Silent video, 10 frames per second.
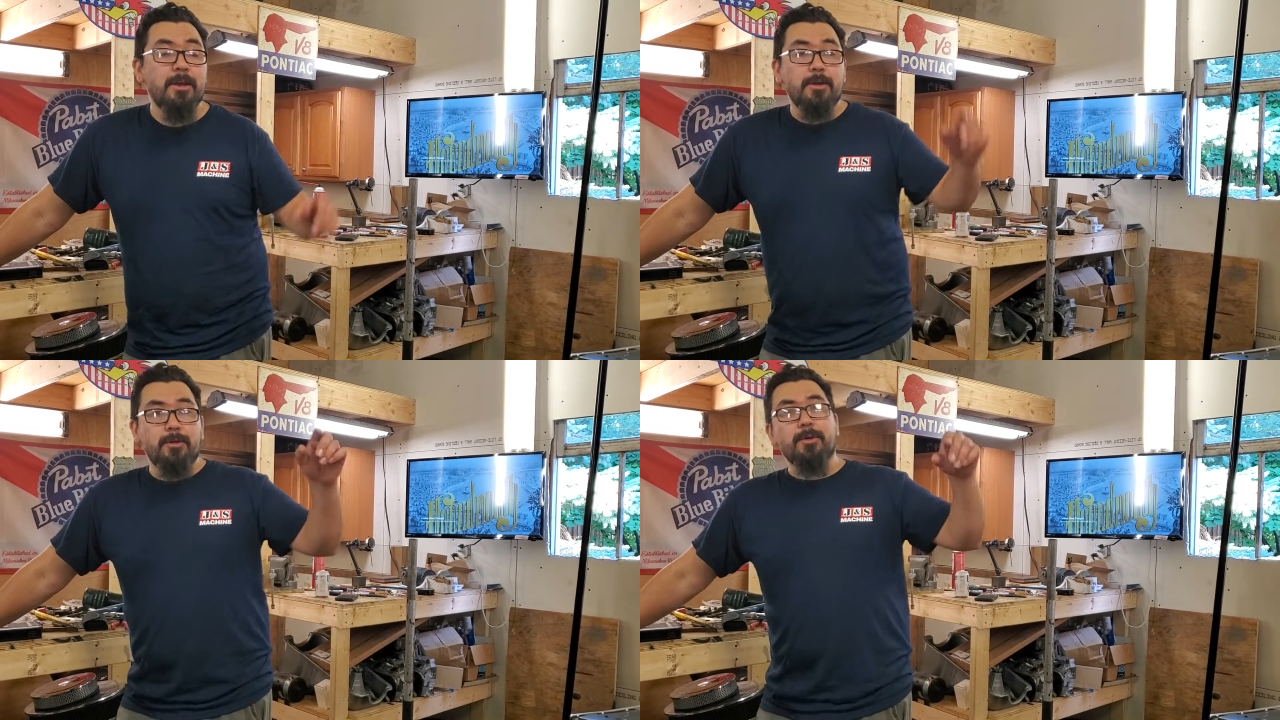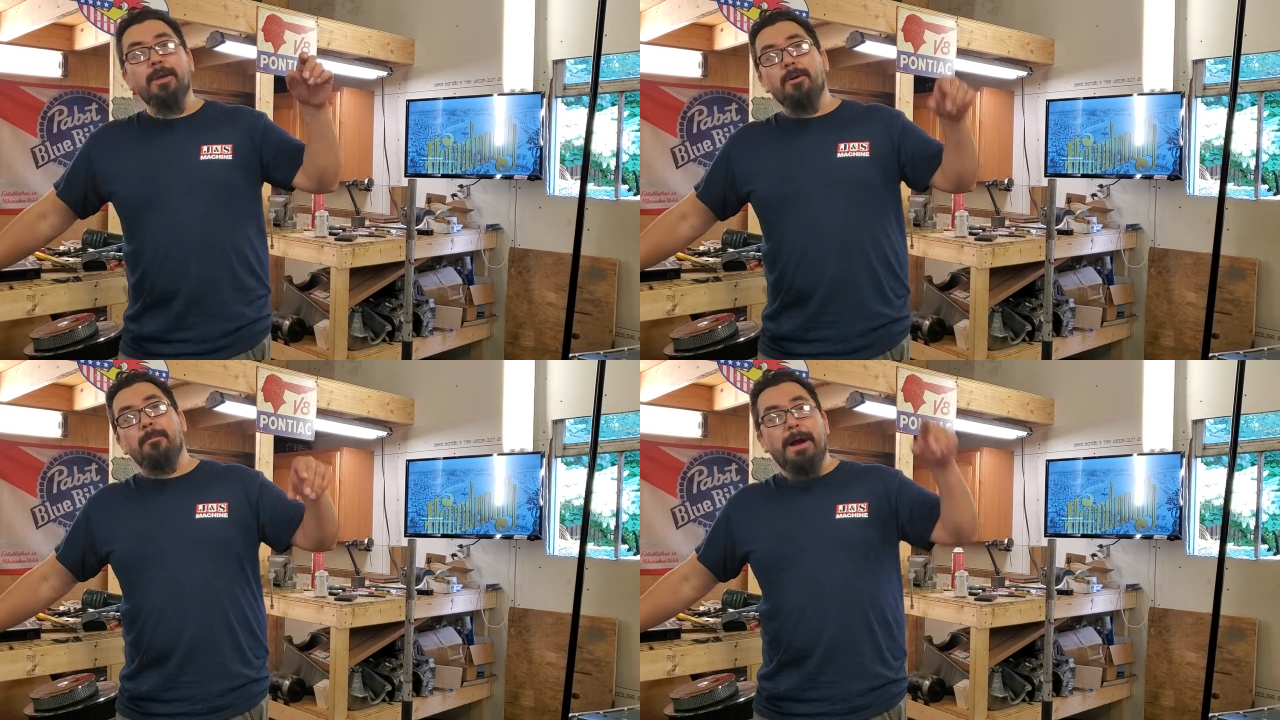you
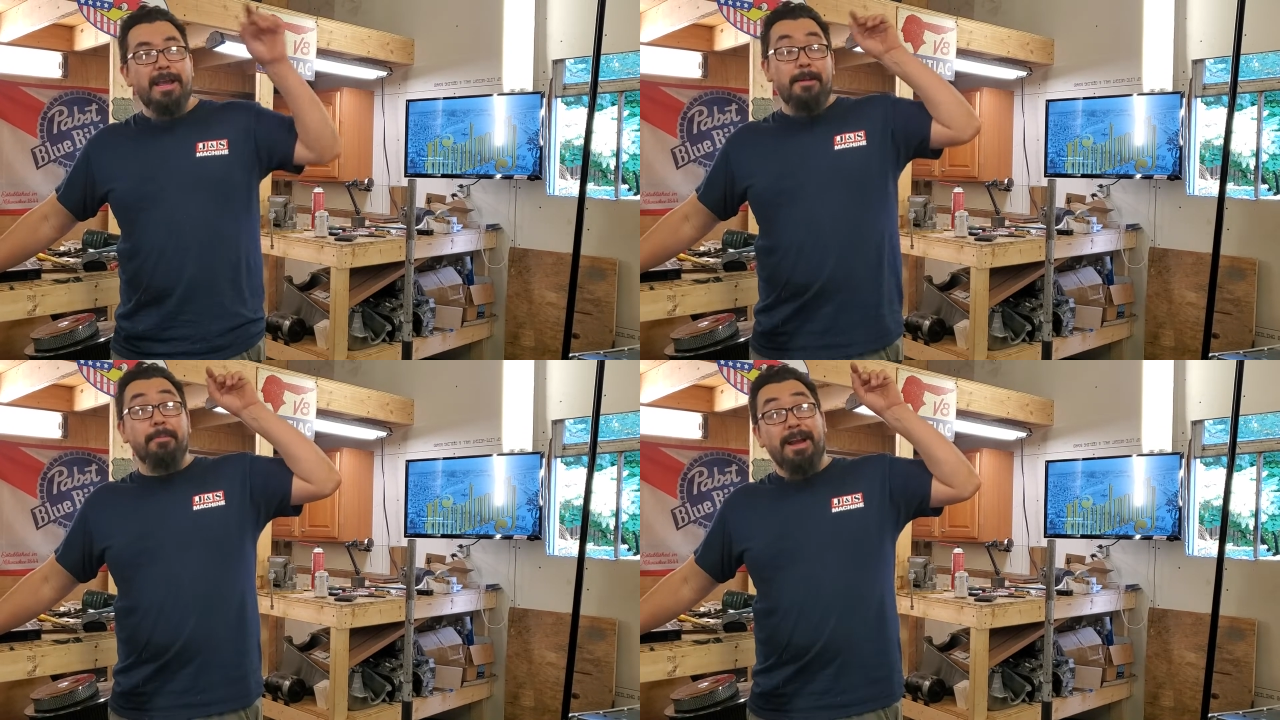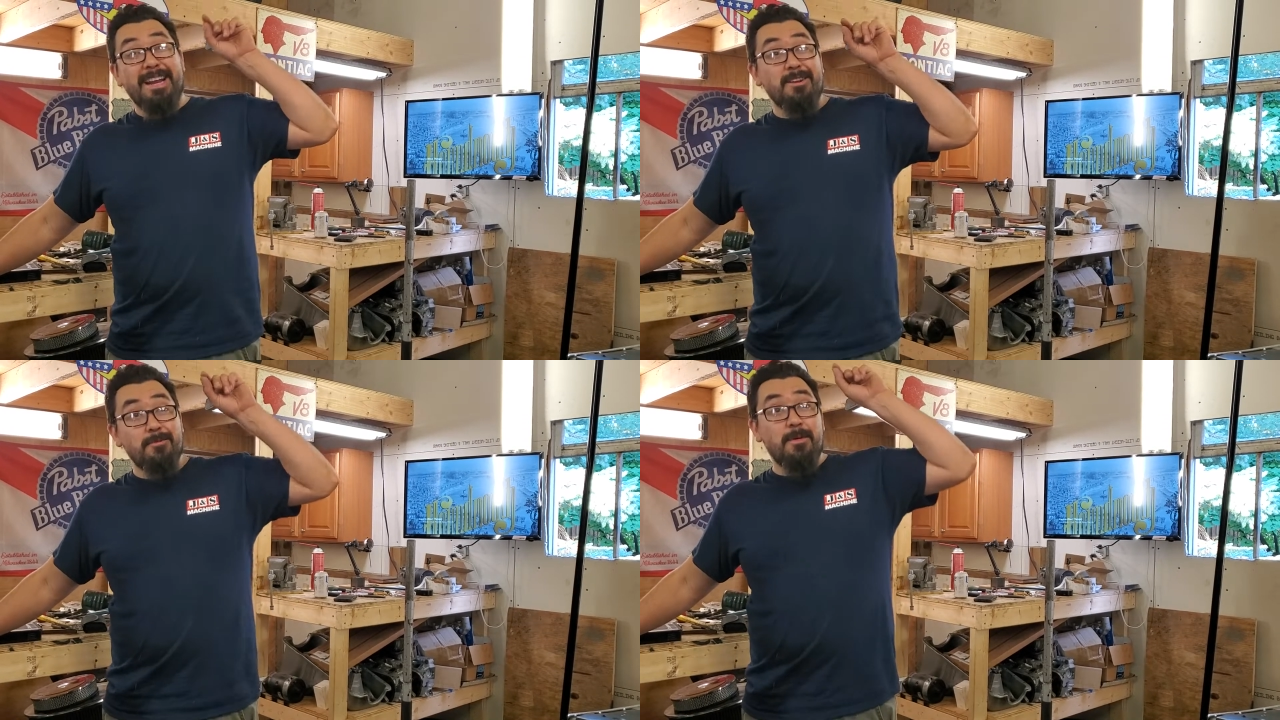can go buy a
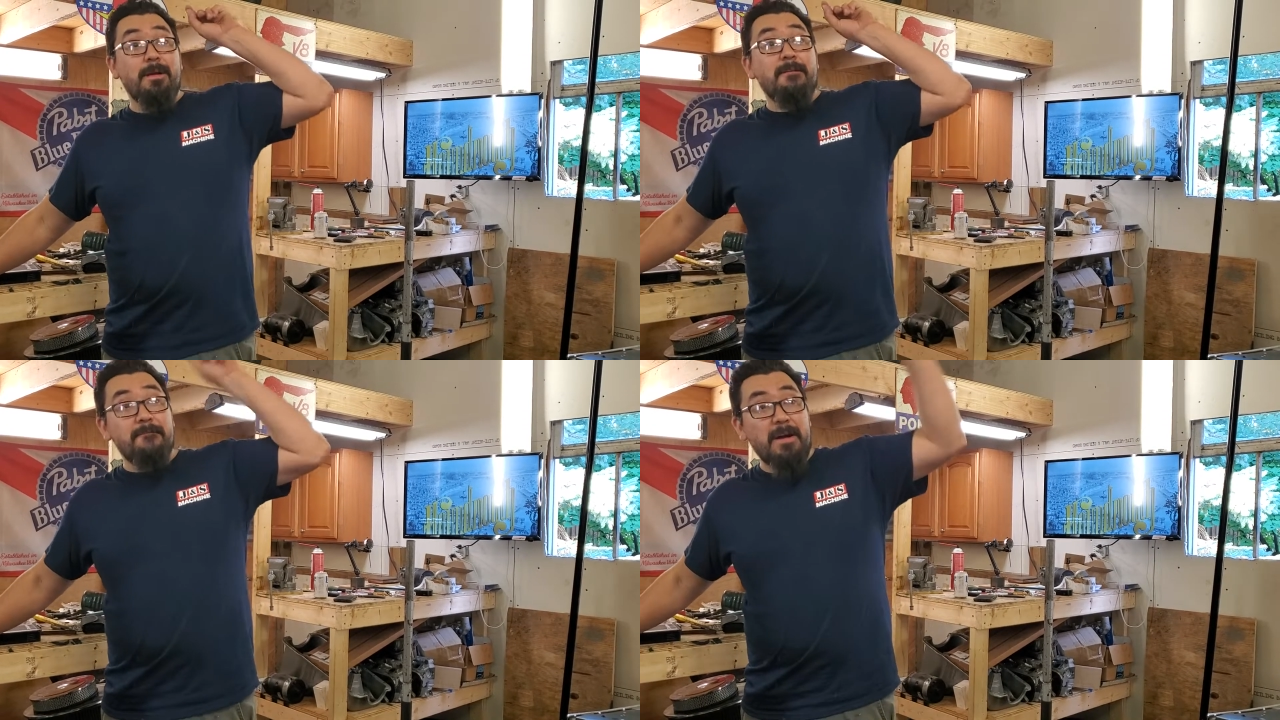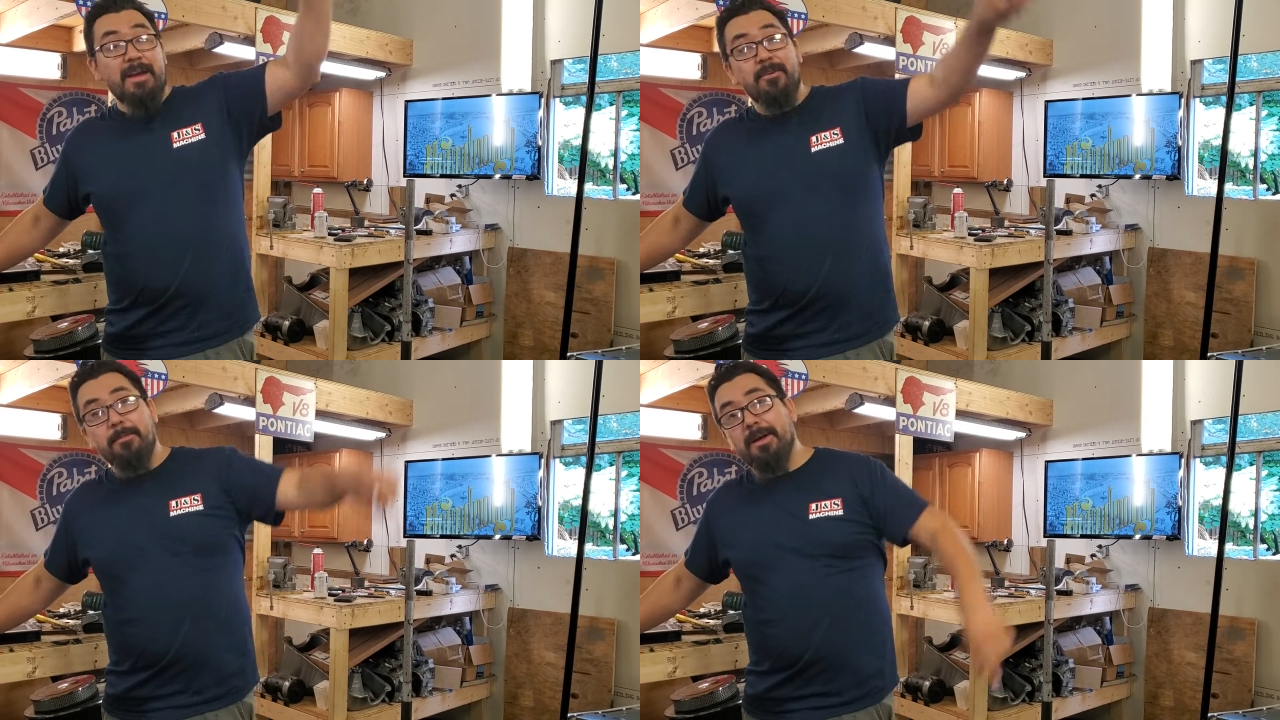brand new
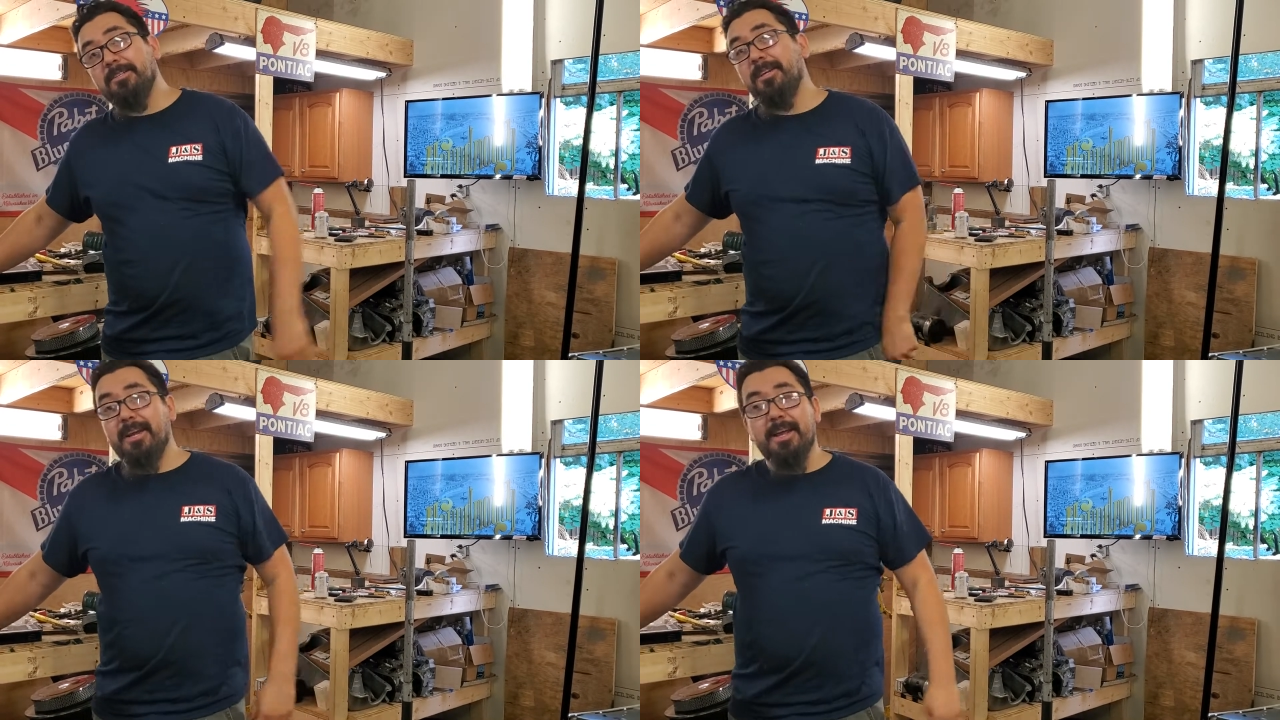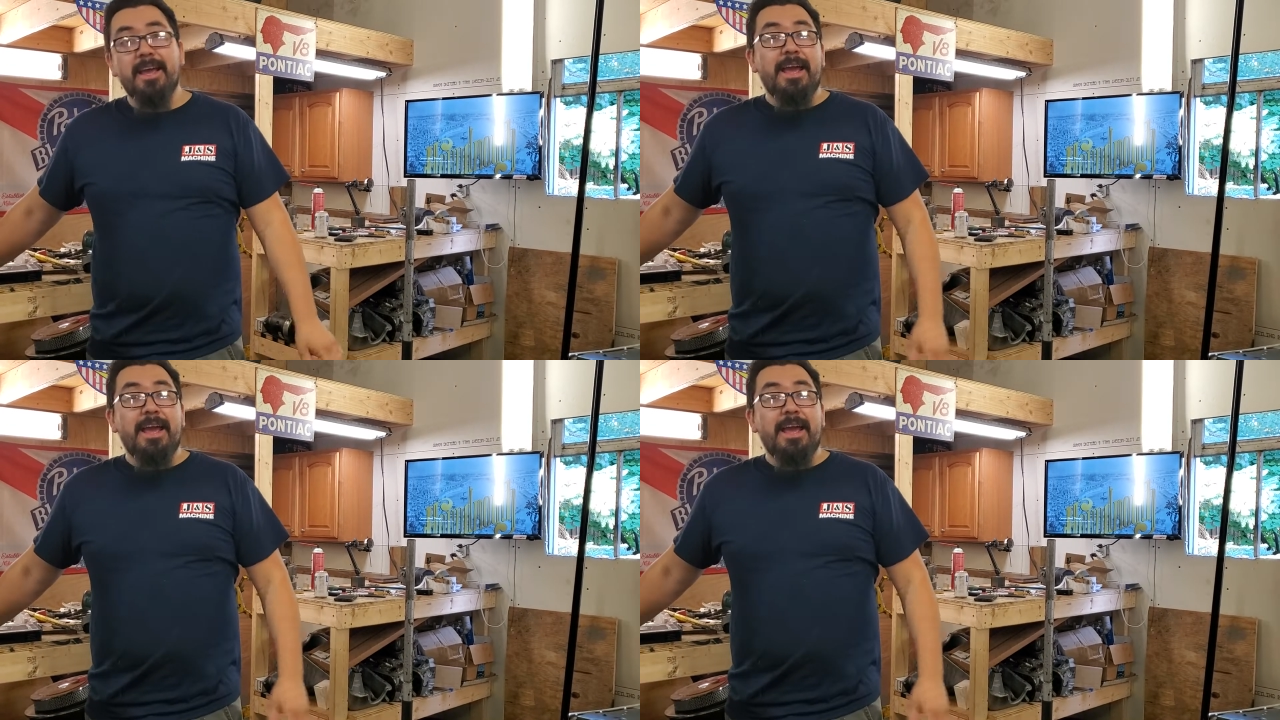5.0 Mustang